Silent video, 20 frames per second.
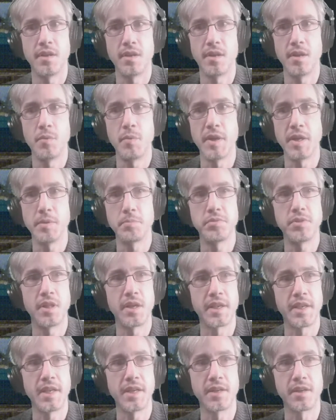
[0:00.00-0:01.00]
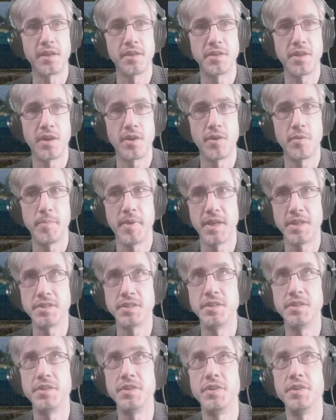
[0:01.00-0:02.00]
a way to plug in a guitar or bass
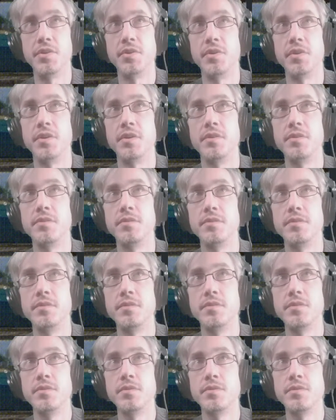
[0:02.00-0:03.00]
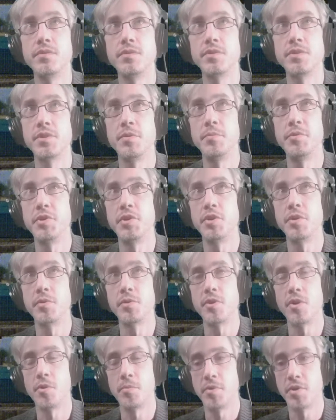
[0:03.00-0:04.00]
into your computer or
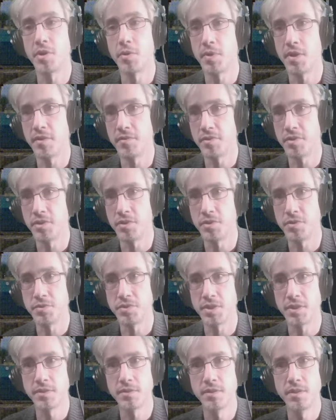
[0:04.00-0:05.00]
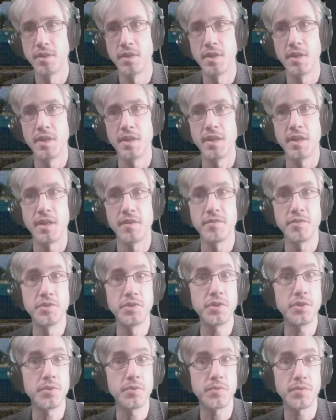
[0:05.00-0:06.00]
Chromebook, whatever you're using. If you
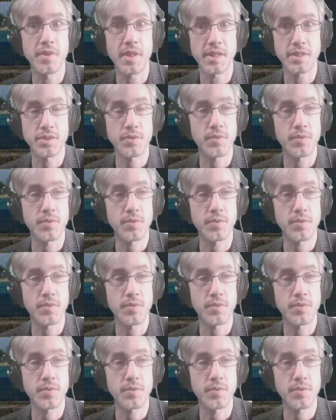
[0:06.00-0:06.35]
do, that's